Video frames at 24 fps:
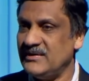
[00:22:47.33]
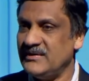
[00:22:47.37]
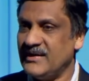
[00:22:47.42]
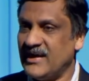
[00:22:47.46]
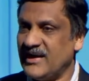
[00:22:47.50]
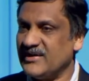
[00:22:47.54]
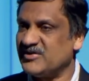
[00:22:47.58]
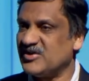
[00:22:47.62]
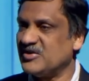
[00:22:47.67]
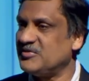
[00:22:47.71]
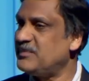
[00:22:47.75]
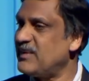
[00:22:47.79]
I
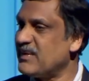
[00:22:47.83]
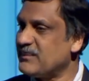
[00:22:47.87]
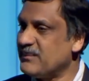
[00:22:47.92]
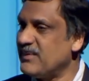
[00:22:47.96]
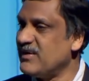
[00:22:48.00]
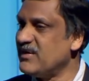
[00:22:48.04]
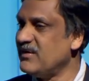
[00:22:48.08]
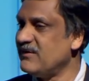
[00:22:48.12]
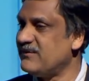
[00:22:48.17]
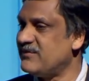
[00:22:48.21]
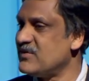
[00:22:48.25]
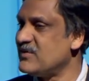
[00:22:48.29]
suspect
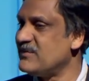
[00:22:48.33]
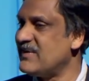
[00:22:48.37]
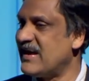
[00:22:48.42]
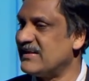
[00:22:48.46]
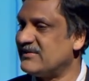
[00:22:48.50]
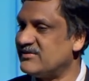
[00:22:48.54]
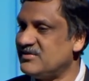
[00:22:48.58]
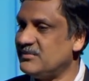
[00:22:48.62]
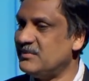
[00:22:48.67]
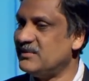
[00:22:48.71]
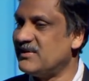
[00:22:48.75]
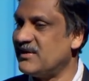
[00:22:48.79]
many of you have
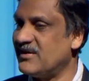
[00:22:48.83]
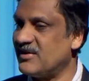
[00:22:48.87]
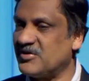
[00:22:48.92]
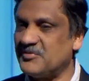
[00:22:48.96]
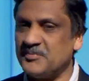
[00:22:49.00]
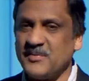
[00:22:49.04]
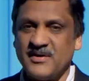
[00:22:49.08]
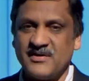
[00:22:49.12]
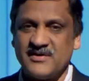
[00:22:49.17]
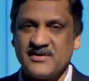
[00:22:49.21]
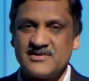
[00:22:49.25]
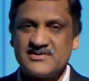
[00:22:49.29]
had similar
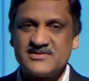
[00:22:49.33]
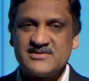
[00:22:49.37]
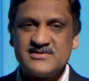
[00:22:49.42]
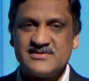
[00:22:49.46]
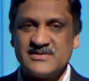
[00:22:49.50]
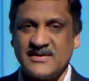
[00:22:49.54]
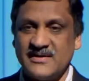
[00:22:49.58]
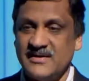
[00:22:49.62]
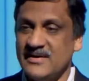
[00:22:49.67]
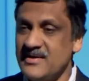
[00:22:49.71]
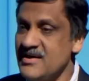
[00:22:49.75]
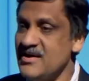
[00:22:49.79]
experiences,
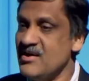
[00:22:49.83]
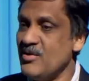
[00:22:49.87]
and